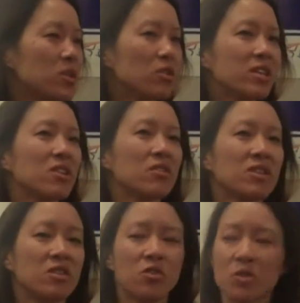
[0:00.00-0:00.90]
You'll hear in
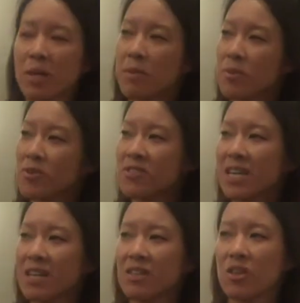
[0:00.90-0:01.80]
the newspapers
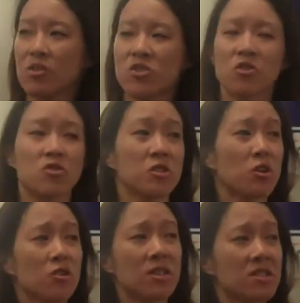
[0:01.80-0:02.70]
that, Social
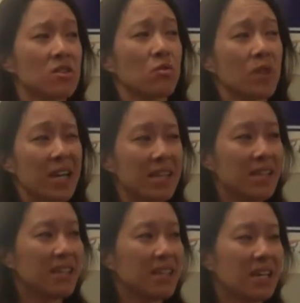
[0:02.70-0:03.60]
Security is in the red.
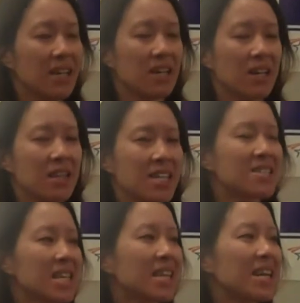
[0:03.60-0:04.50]
They
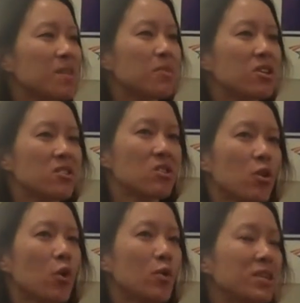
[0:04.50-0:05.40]
say that because
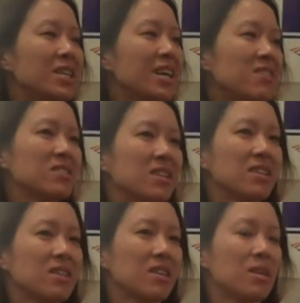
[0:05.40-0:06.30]
they're only
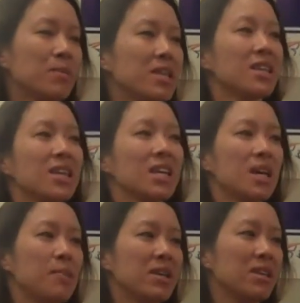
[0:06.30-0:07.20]
counting the money that
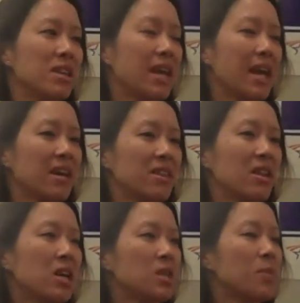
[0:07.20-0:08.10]
came in and
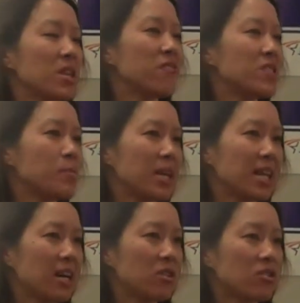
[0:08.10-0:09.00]
the benefits
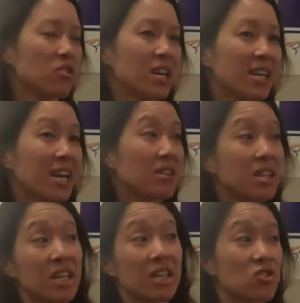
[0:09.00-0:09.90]
paid out. They're not
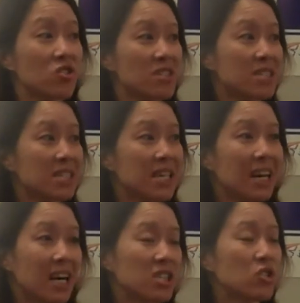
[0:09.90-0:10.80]
counting the interest
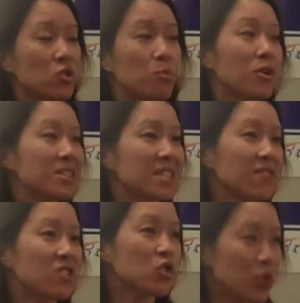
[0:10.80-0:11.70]
on
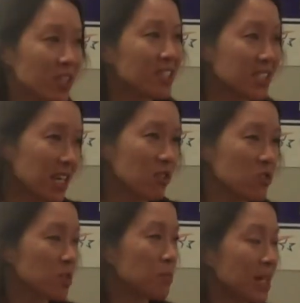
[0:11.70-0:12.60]
$2.7 trillion
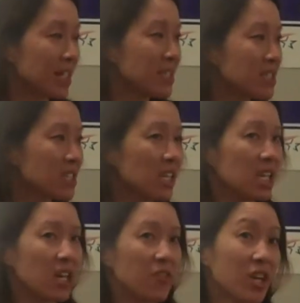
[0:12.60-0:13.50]
in bonds.
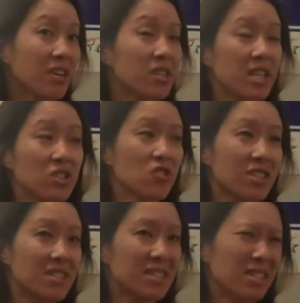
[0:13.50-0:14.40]
If you count the
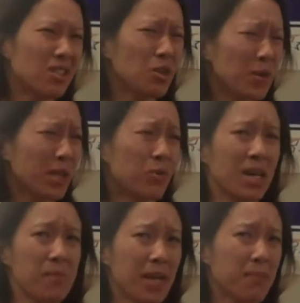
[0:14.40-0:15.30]
interest, and when
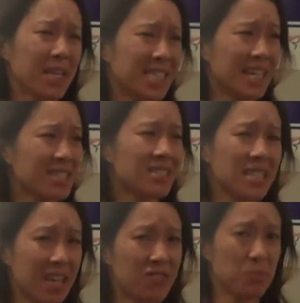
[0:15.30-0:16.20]
I pay my taxes,
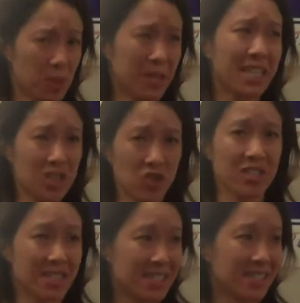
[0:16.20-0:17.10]
I have to put my
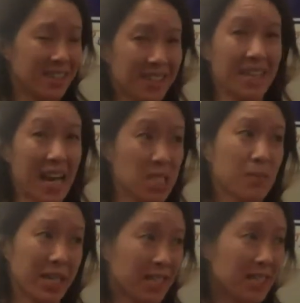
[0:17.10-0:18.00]
interest as
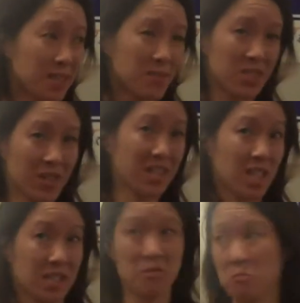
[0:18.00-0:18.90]
my income, so I
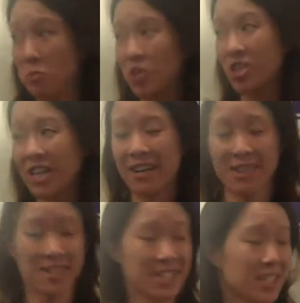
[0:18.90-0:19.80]
think we should count
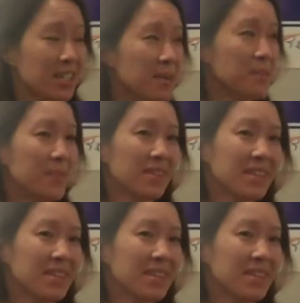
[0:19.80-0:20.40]
it as income.